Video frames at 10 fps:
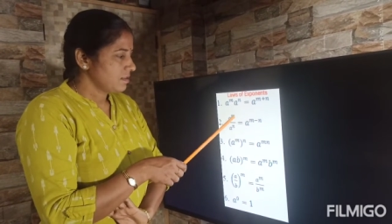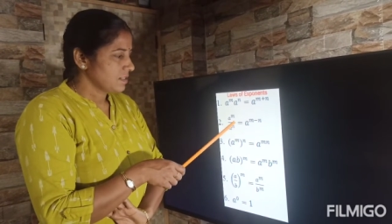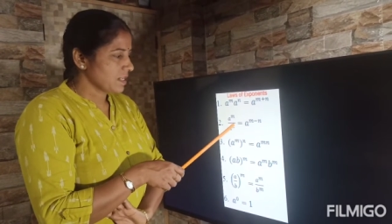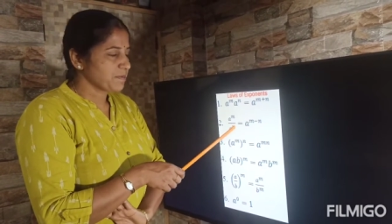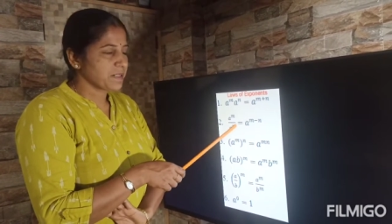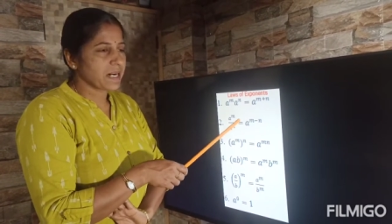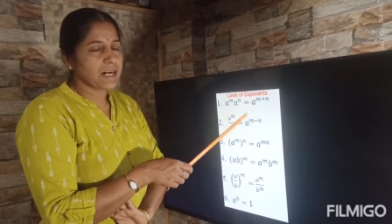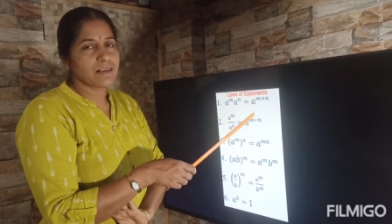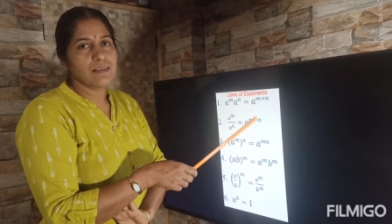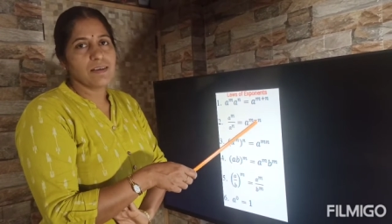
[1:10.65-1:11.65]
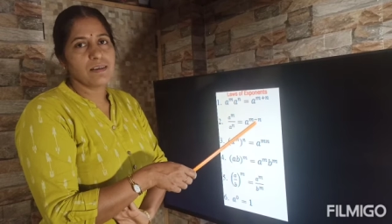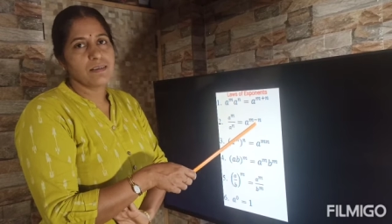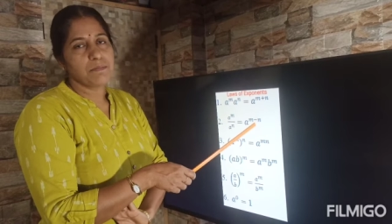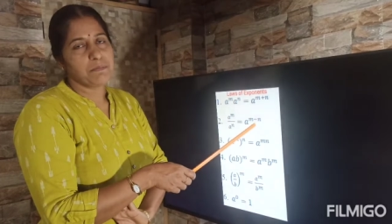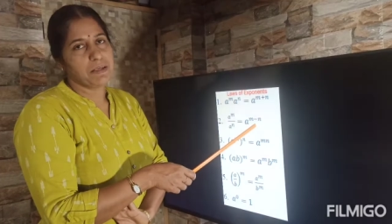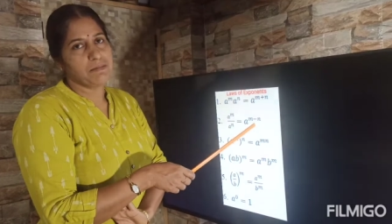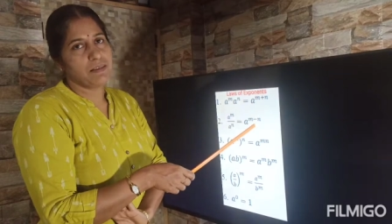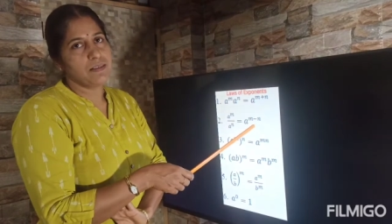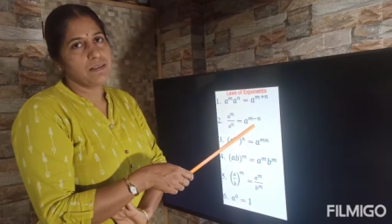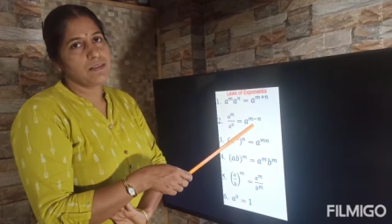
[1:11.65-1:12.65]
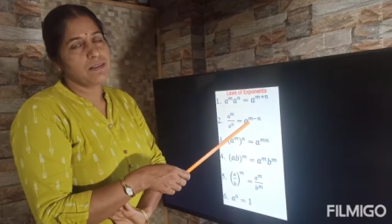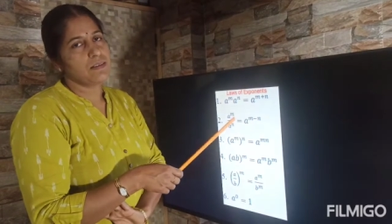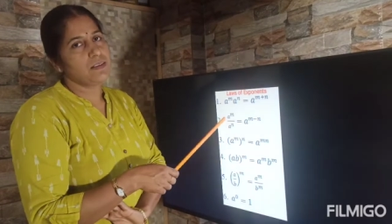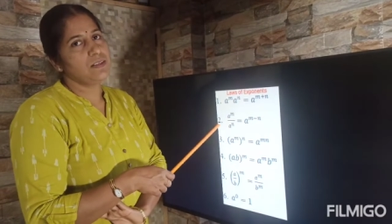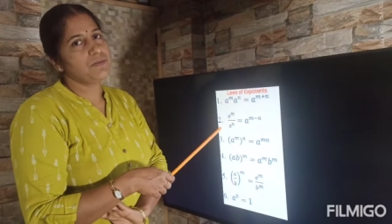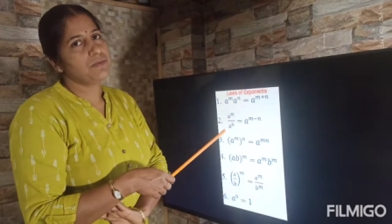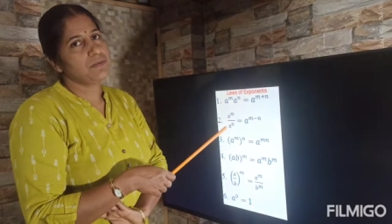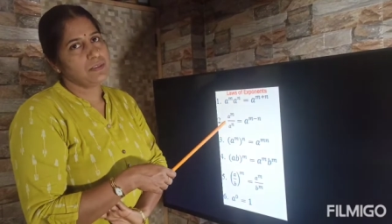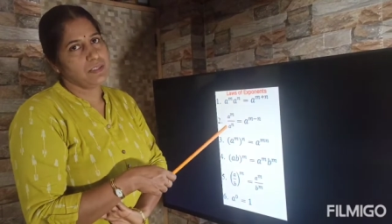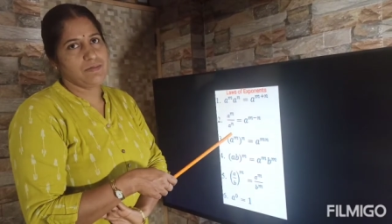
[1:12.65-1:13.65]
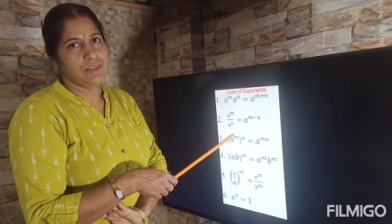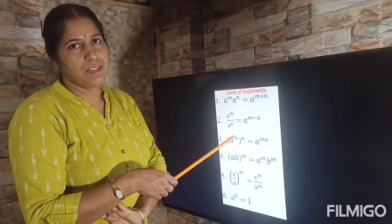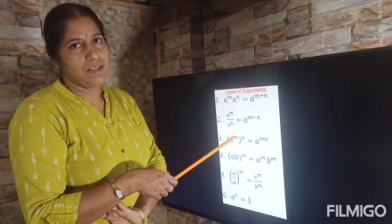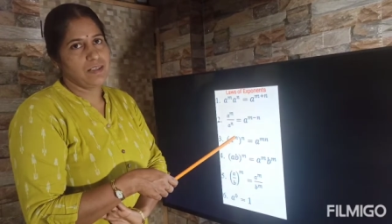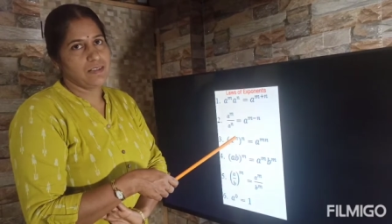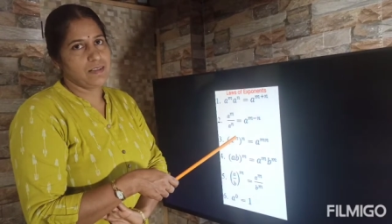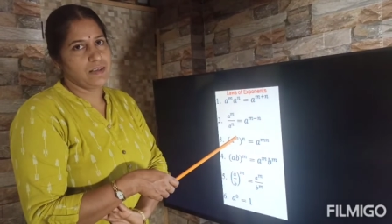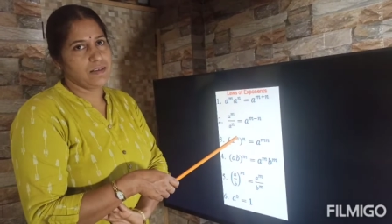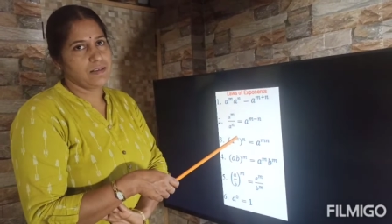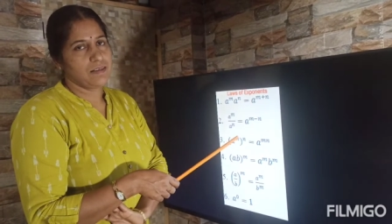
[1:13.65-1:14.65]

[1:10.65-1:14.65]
Subtract the powers if division is there.